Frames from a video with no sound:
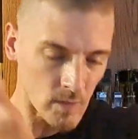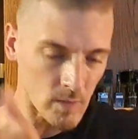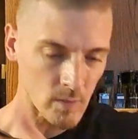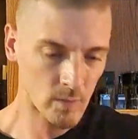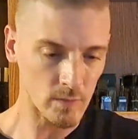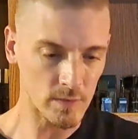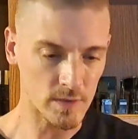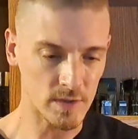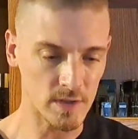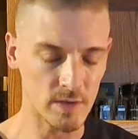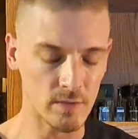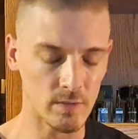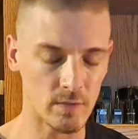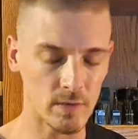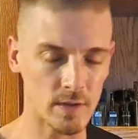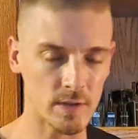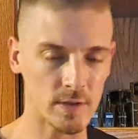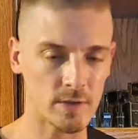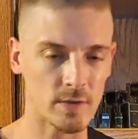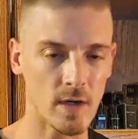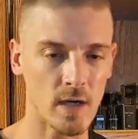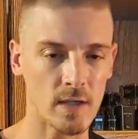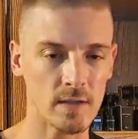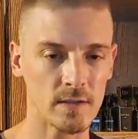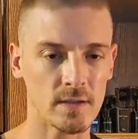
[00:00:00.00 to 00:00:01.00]
We'll see what it
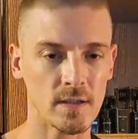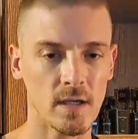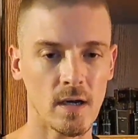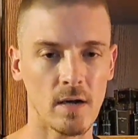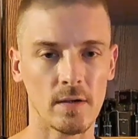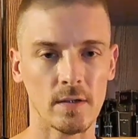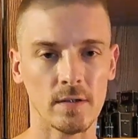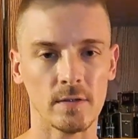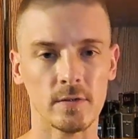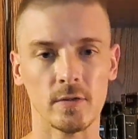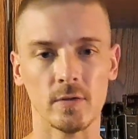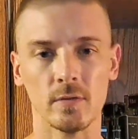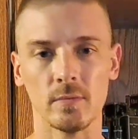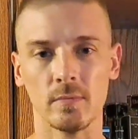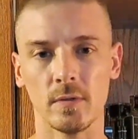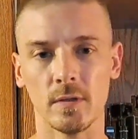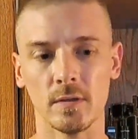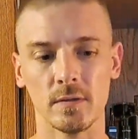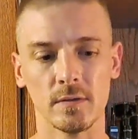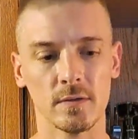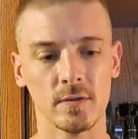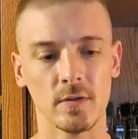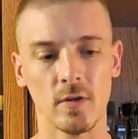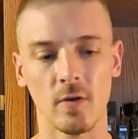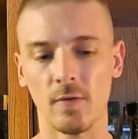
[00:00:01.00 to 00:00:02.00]
dries down into,
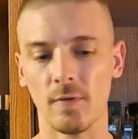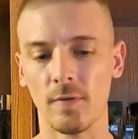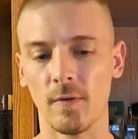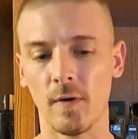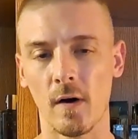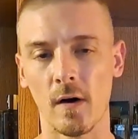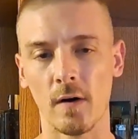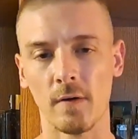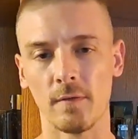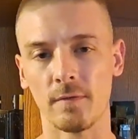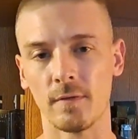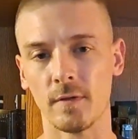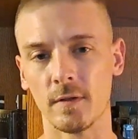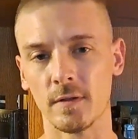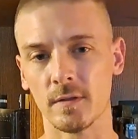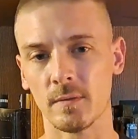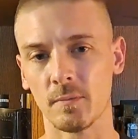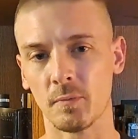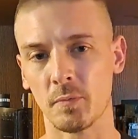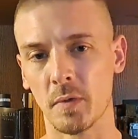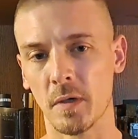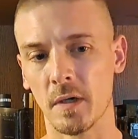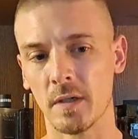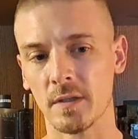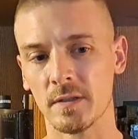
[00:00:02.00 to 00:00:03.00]
but so far, first
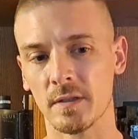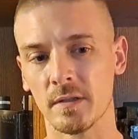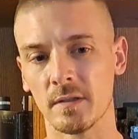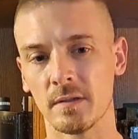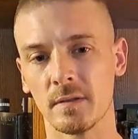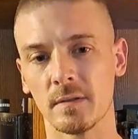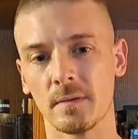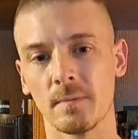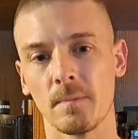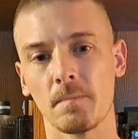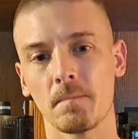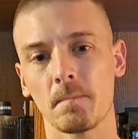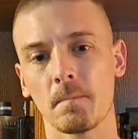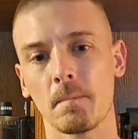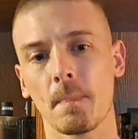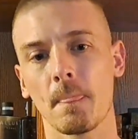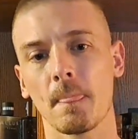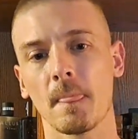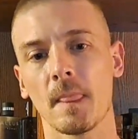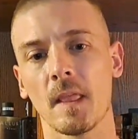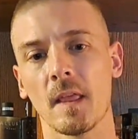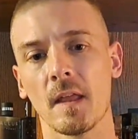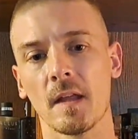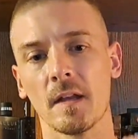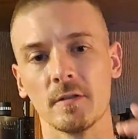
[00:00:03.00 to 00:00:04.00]
impression,
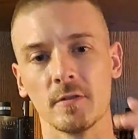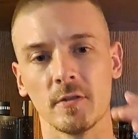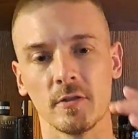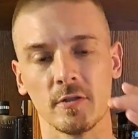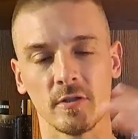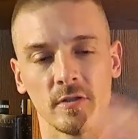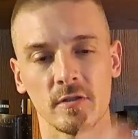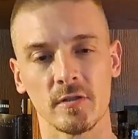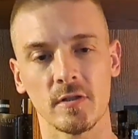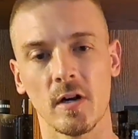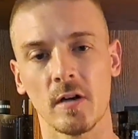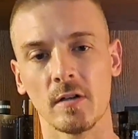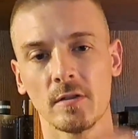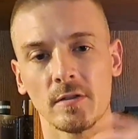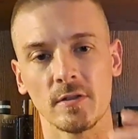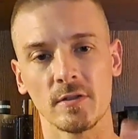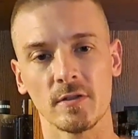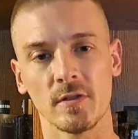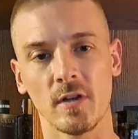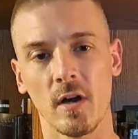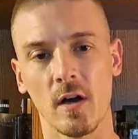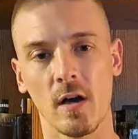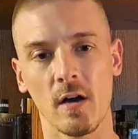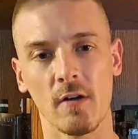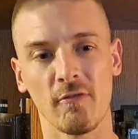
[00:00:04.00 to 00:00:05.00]
it just starts
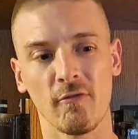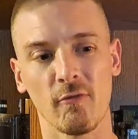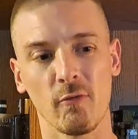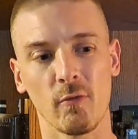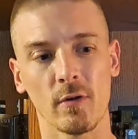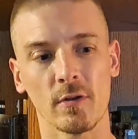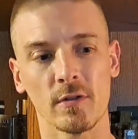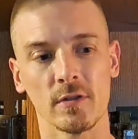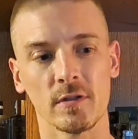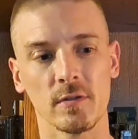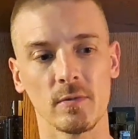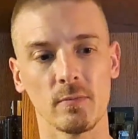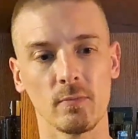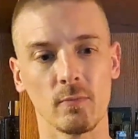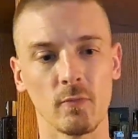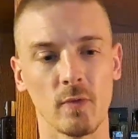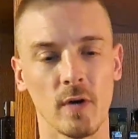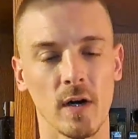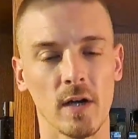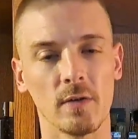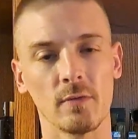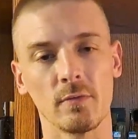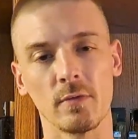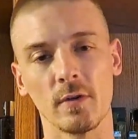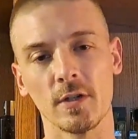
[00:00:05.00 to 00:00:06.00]
off where
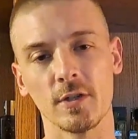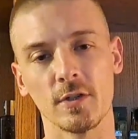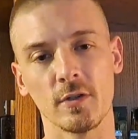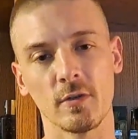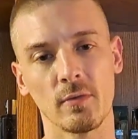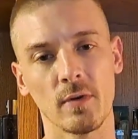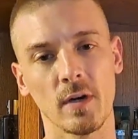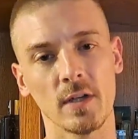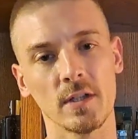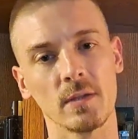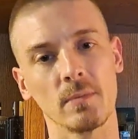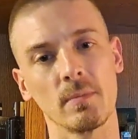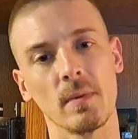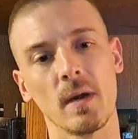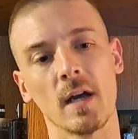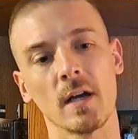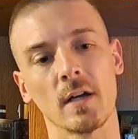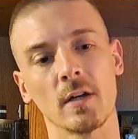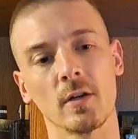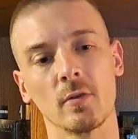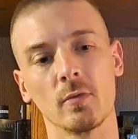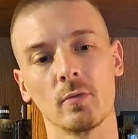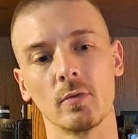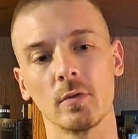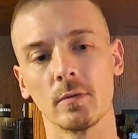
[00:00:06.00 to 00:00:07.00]
original Red
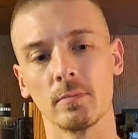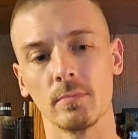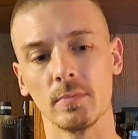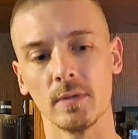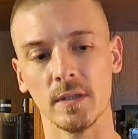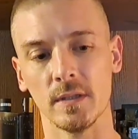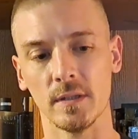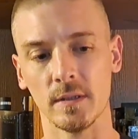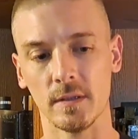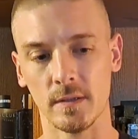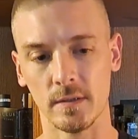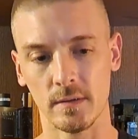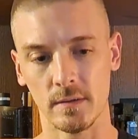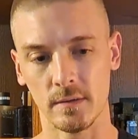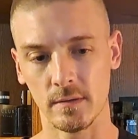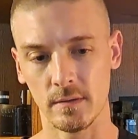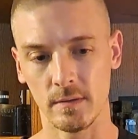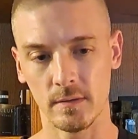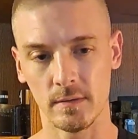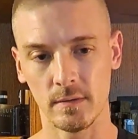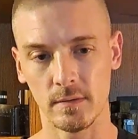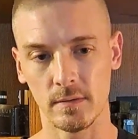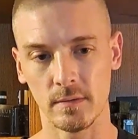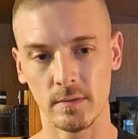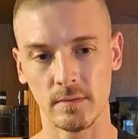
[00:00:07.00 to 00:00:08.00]
Tobacco would be
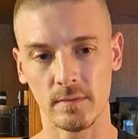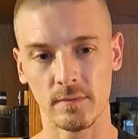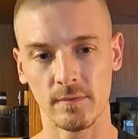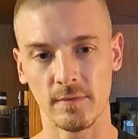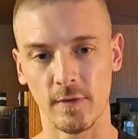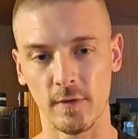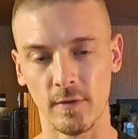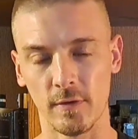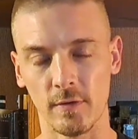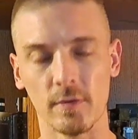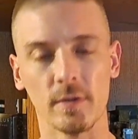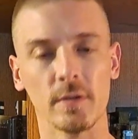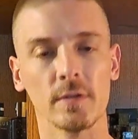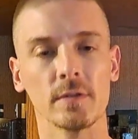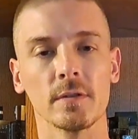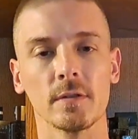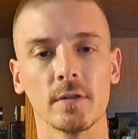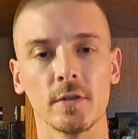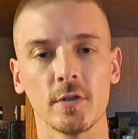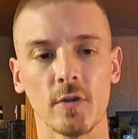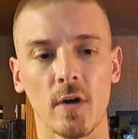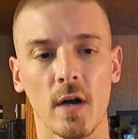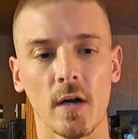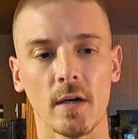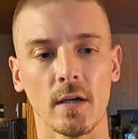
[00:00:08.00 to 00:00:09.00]
further into the
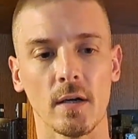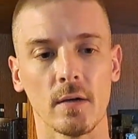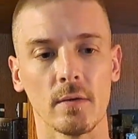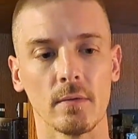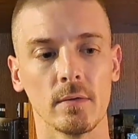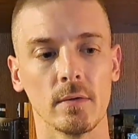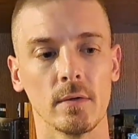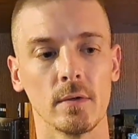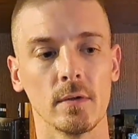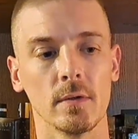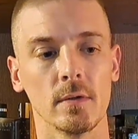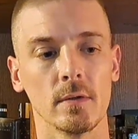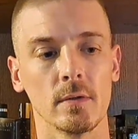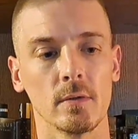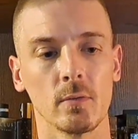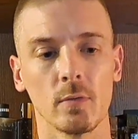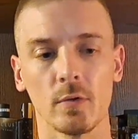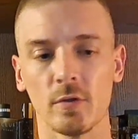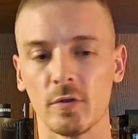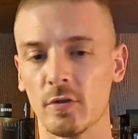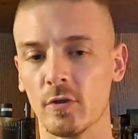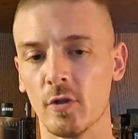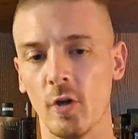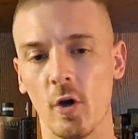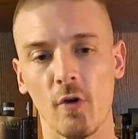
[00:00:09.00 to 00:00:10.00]
dry down,
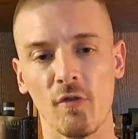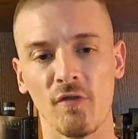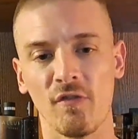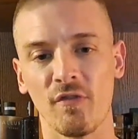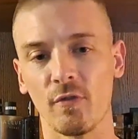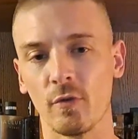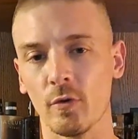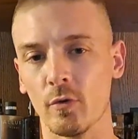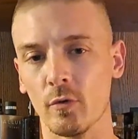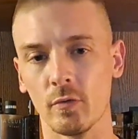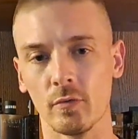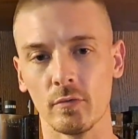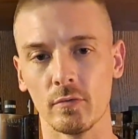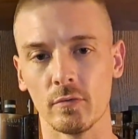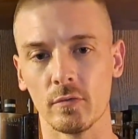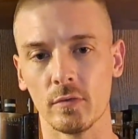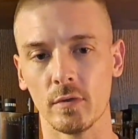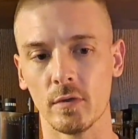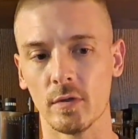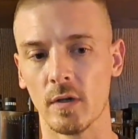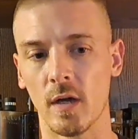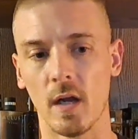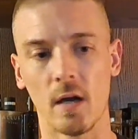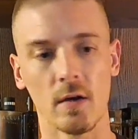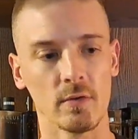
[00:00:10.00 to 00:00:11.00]
with no fruit.
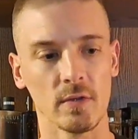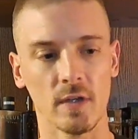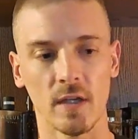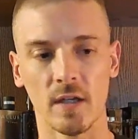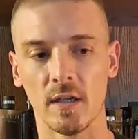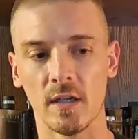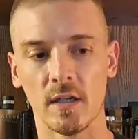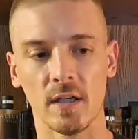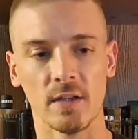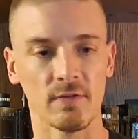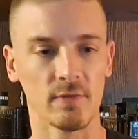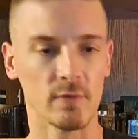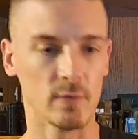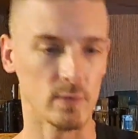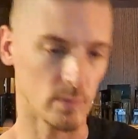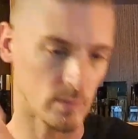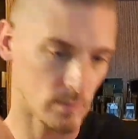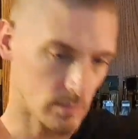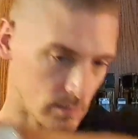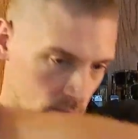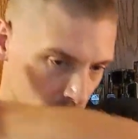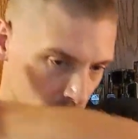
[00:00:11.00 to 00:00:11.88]
I don't get any fruit.